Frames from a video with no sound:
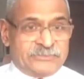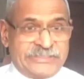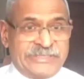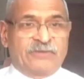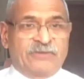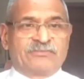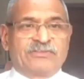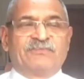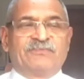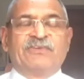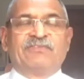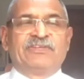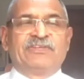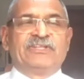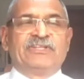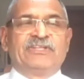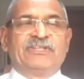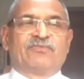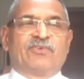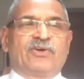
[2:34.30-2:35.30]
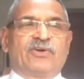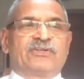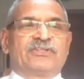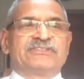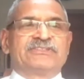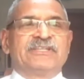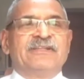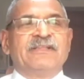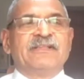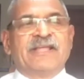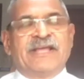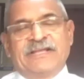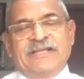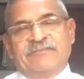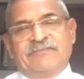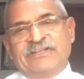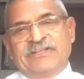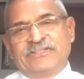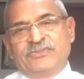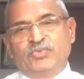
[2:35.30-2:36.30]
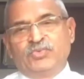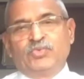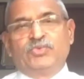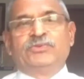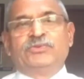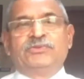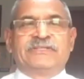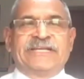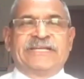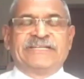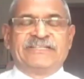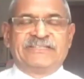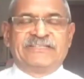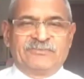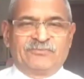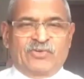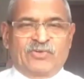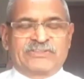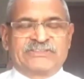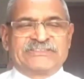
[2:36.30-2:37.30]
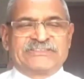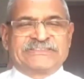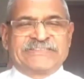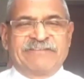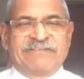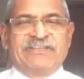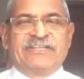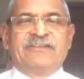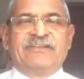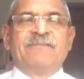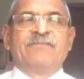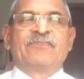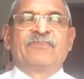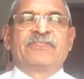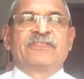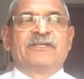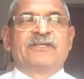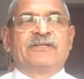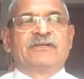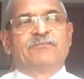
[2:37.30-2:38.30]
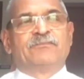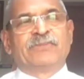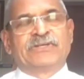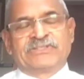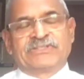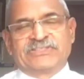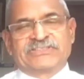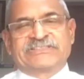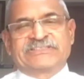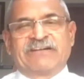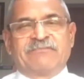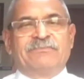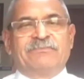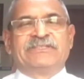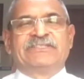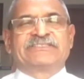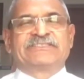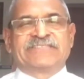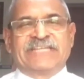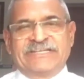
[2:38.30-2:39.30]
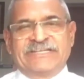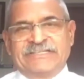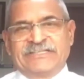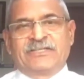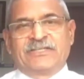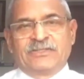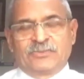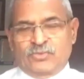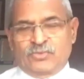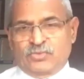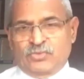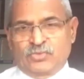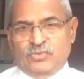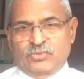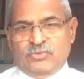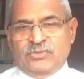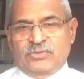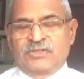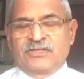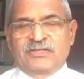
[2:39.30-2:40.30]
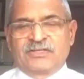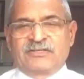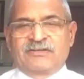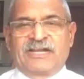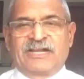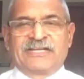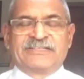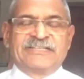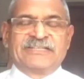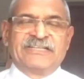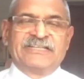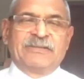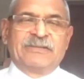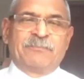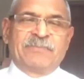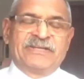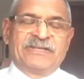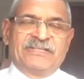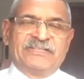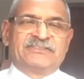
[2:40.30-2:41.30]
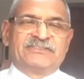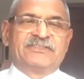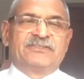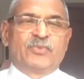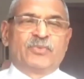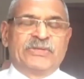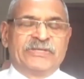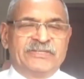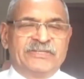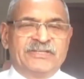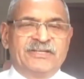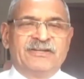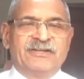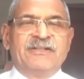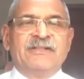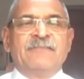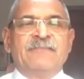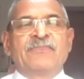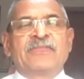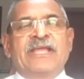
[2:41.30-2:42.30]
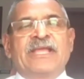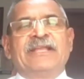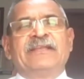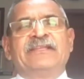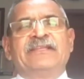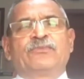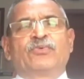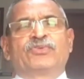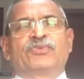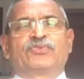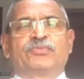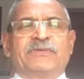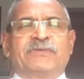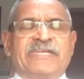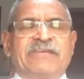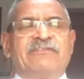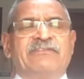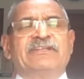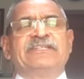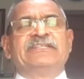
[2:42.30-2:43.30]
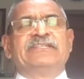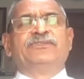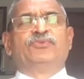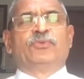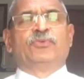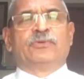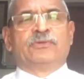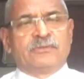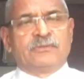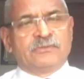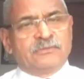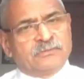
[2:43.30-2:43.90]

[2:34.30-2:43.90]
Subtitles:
day of the 15th of August. And when June 1947, the British government decided to grant independence to India, and it was to be given in